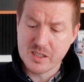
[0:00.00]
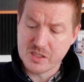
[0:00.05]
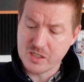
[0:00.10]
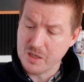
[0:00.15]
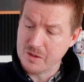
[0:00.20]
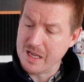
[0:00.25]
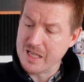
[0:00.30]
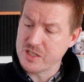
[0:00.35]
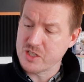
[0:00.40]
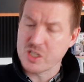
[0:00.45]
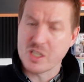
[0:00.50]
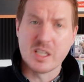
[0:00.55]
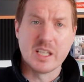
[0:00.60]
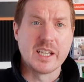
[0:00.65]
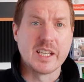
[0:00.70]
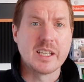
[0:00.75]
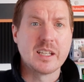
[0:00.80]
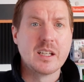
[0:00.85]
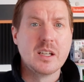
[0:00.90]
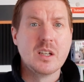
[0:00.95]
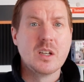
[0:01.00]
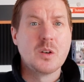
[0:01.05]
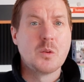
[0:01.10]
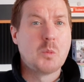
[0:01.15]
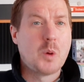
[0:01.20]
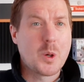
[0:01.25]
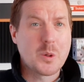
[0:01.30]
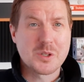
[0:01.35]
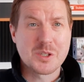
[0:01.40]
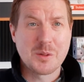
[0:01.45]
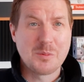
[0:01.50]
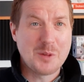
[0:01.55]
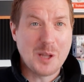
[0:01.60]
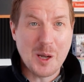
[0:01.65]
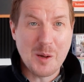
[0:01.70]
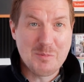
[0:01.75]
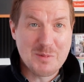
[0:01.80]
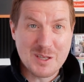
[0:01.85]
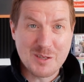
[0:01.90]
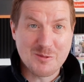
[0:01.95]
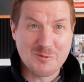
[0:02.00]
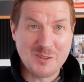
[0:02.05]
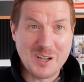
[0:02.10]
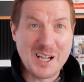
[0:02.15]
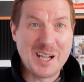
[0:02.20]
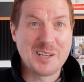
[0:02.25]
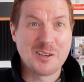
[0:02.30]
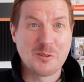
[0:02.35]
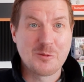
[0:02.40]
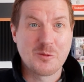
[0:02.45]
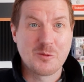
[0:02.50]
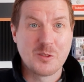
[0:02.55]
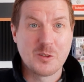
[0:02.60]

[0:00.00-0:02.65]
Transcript: So actually, whilst I'm not a big fan of